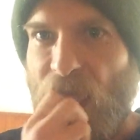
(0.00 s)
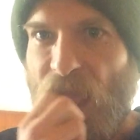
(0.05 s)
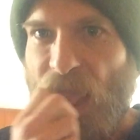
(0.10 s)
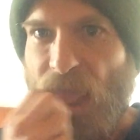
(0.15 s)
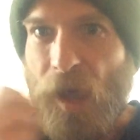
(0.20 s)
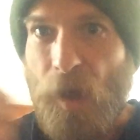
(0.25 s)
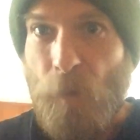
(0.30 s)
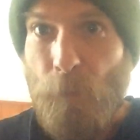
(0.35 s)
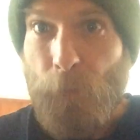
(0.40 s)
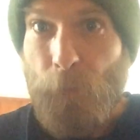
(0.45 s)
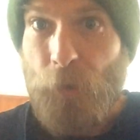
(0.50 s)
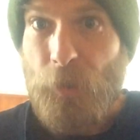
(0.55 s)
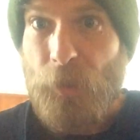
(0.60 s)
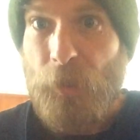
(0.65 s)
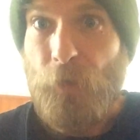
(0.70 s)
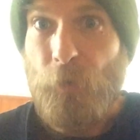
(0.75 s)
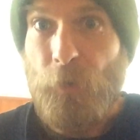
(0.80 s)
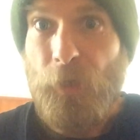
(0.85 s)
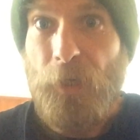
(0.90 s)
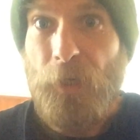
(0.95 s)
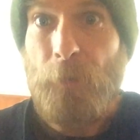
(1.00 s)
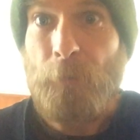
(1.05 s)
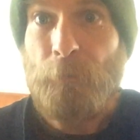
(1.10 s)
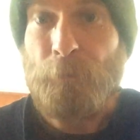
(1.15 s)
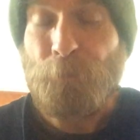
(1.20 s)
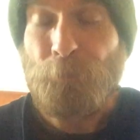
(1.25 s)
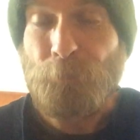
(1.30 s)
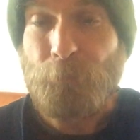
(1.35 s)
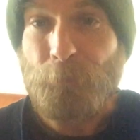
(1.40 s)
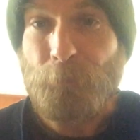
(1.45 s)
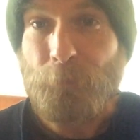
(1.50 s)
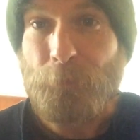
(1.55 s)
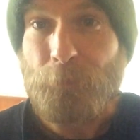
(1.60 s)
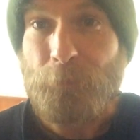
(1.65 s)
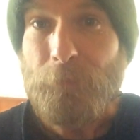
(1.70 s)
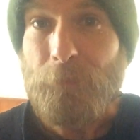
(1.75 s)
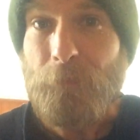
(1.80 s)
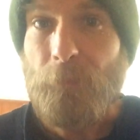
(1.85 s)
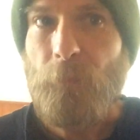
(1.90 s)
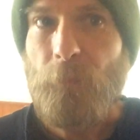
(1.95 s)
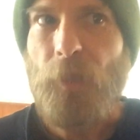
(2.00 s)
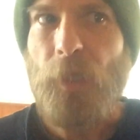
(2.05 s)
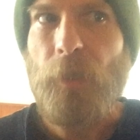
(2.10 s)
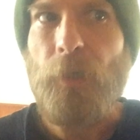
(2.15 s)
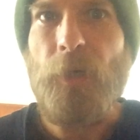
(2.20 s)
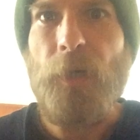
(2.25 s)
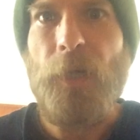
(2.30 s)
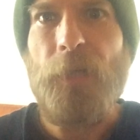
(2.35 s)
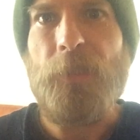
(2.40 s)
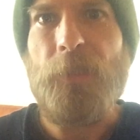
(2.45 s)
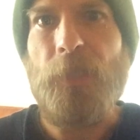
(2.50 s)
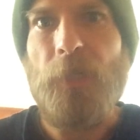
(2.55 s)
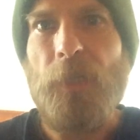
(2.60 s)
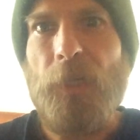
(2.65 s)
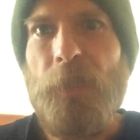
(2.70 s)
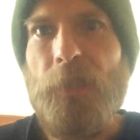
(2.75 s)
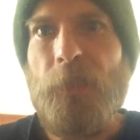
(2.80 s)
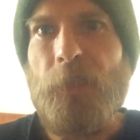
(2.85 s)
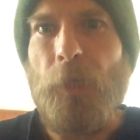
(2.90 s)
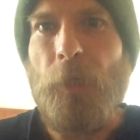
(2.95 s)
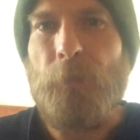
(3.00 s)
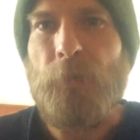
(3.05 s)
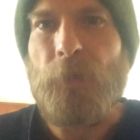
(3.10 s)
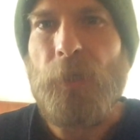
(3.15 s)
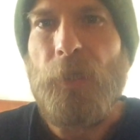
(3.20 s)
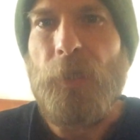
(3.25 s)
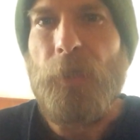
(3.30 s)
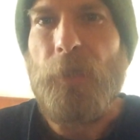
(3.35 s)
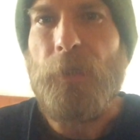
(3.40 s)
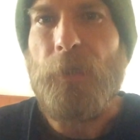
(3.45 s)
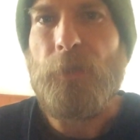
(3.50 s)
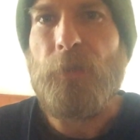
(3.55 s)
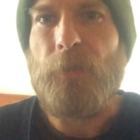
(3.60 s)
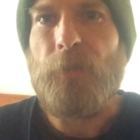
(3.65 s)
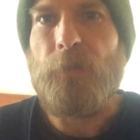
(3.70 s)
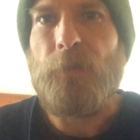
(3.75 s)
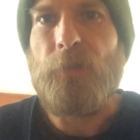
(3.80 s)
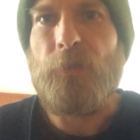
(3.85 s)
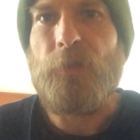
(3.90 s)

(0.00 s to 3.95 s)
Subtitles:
Now, Mercury in ancient Egypt is